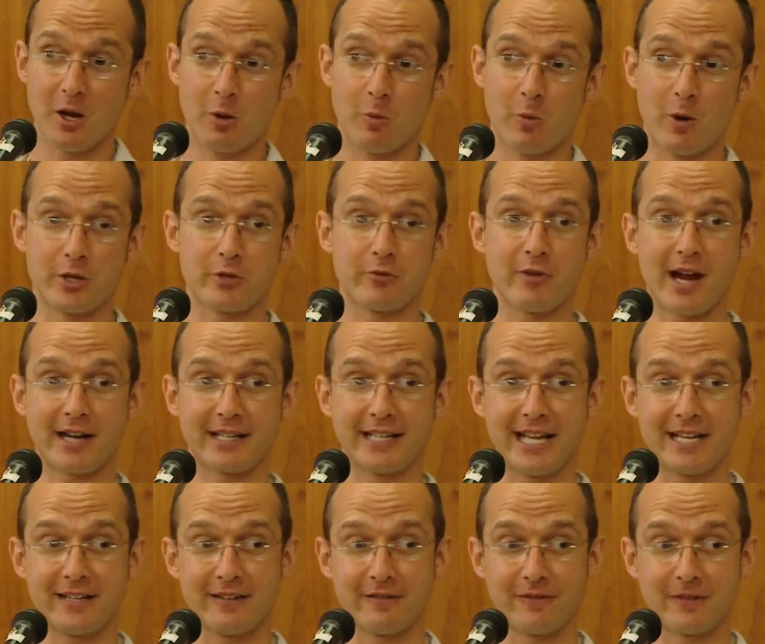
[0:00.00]
Whereas React
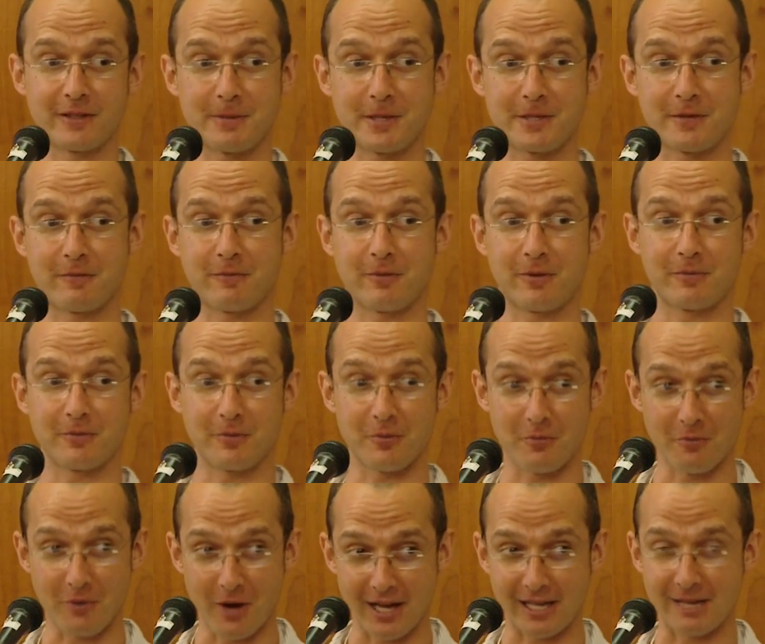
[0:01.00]
Native, especially
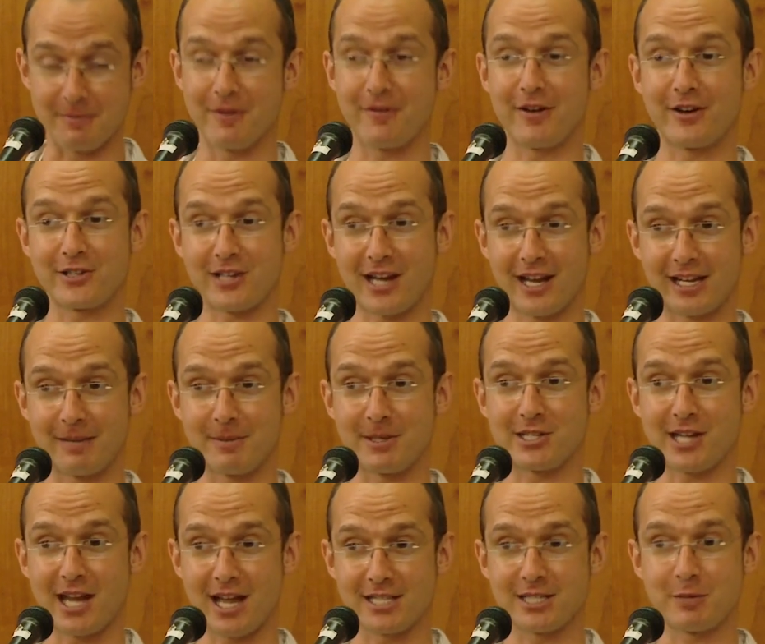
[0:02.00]
it can be
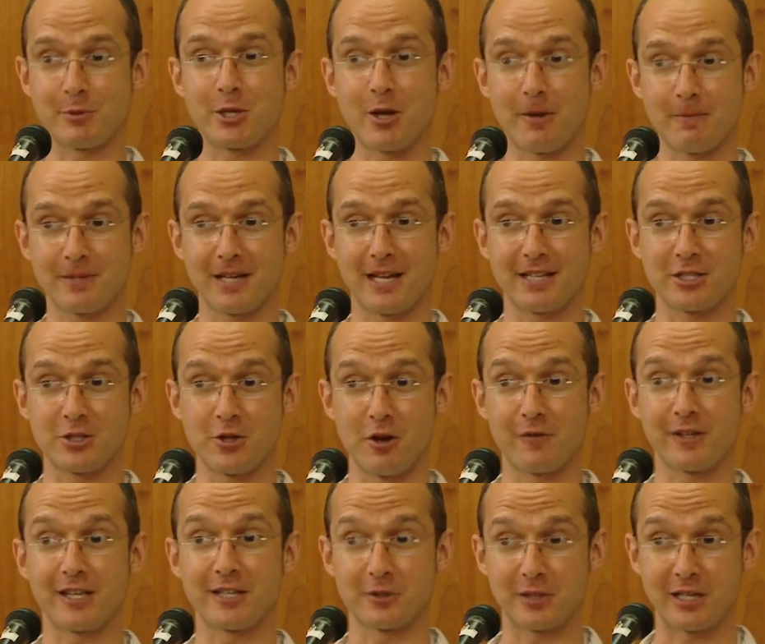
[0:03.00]
challenging when you update to know
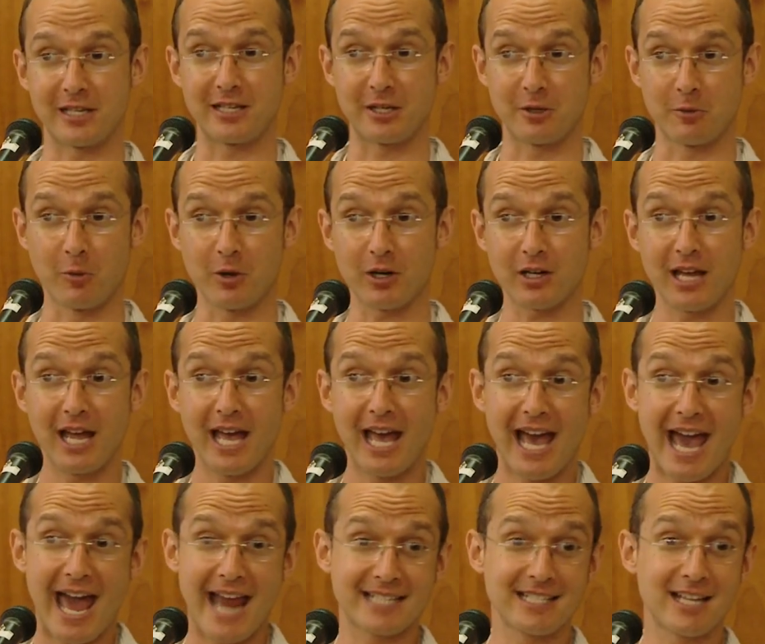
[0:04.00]
if things continue to work.
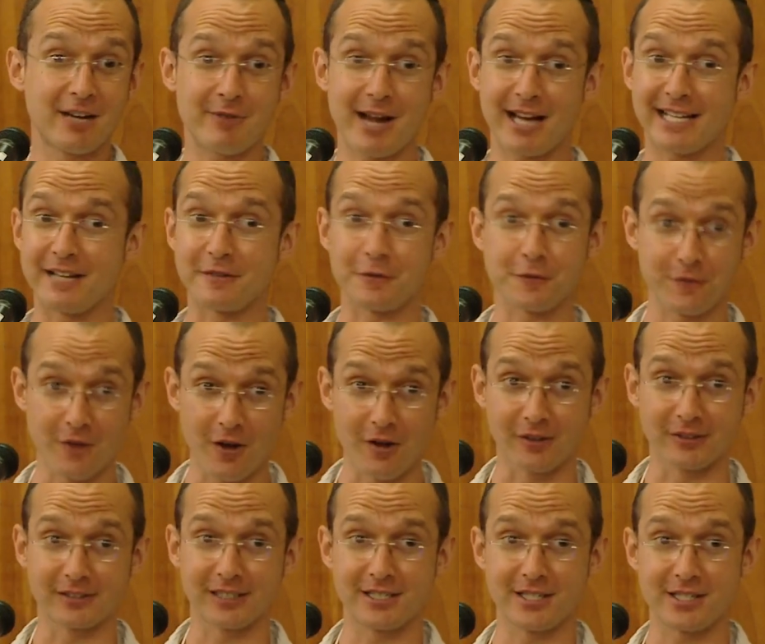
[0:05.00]
And it's not React Native's
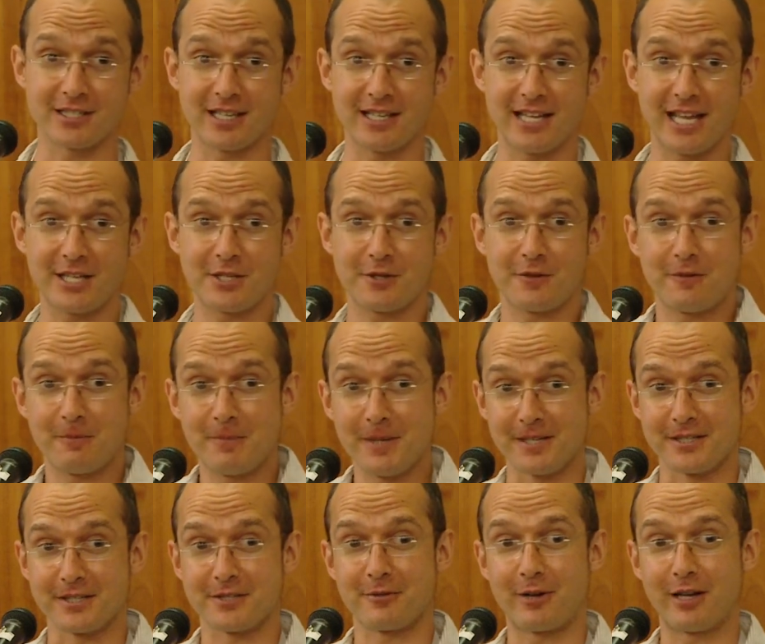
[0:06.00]
fault, it's just the nature of the
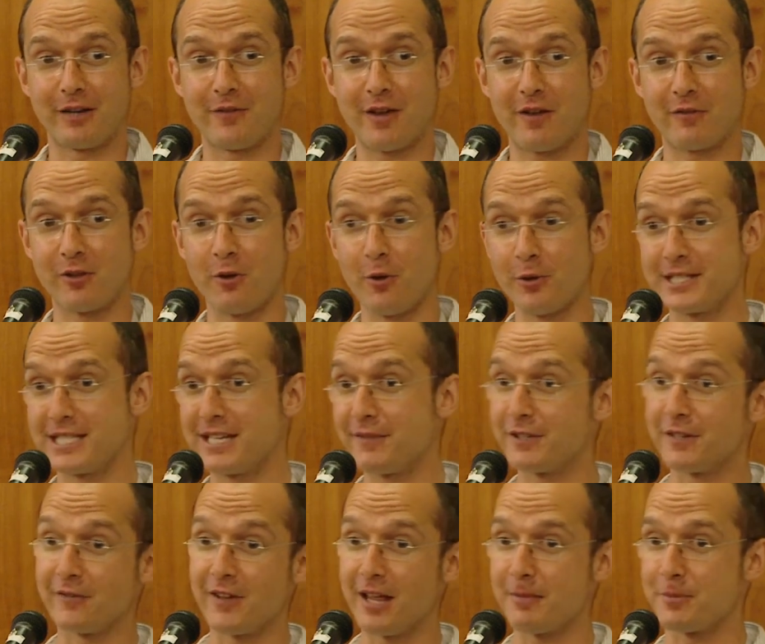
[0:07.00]
beast, right? If you have all these
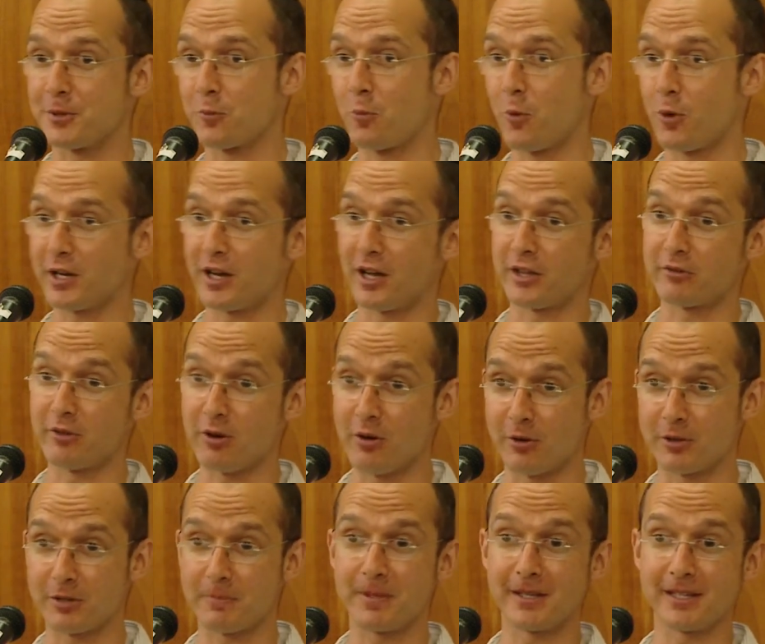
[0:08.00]
different developers working on their
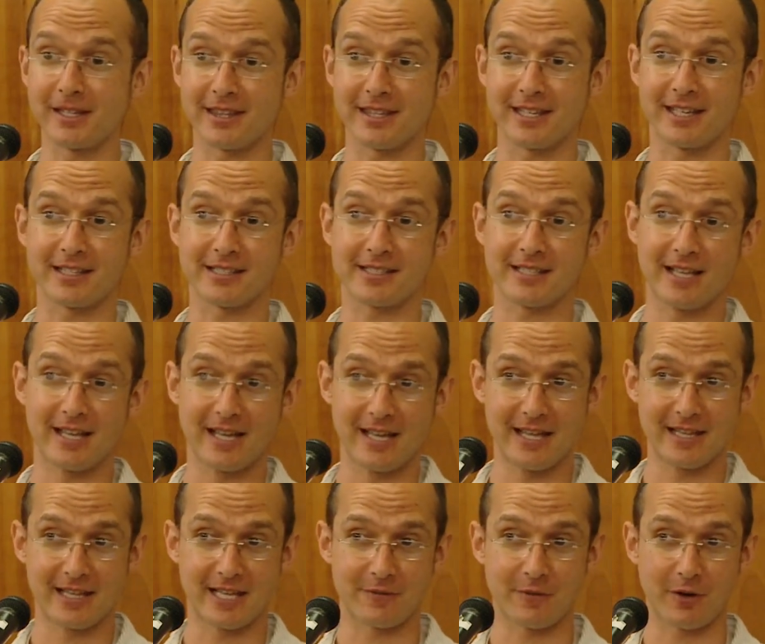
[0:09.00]
own, building things,
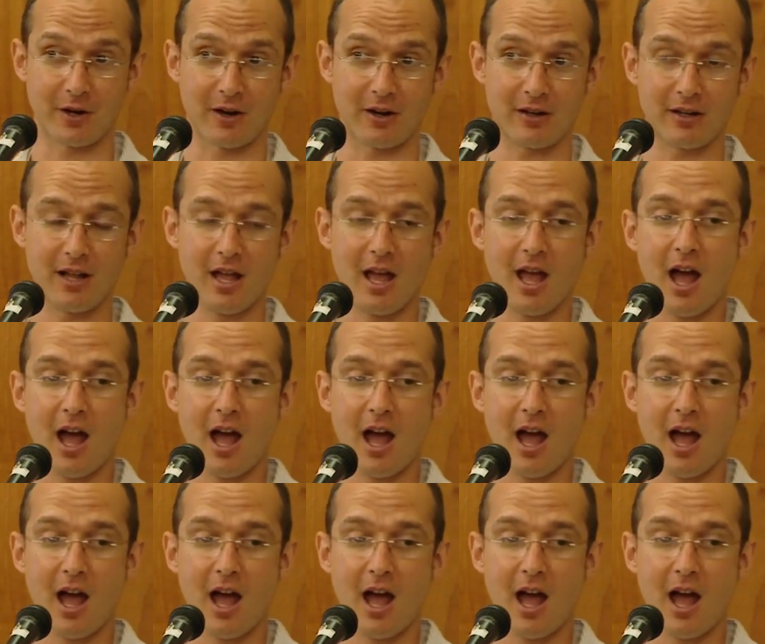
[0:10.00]
that's very hard.